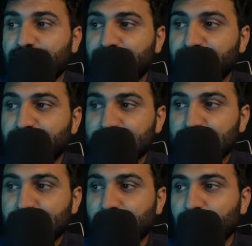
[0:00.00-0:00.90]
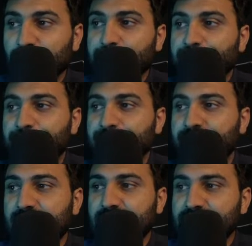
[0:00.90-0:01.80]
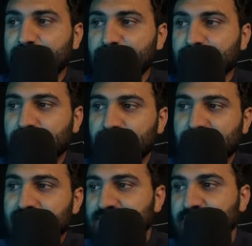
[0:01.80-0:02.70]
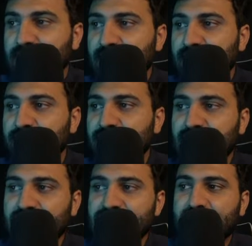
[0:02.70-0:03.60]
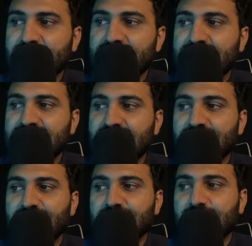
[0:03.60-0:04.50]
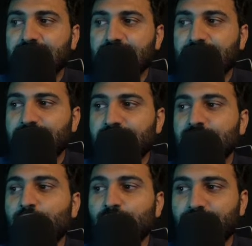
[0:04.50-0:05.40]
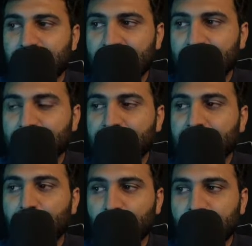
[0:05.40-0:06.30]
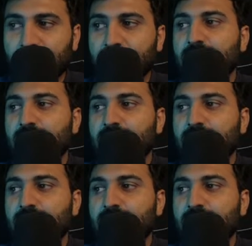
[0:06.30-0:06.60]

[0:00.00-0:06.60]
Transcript: first of all the execution context will reach at this line 101, okay,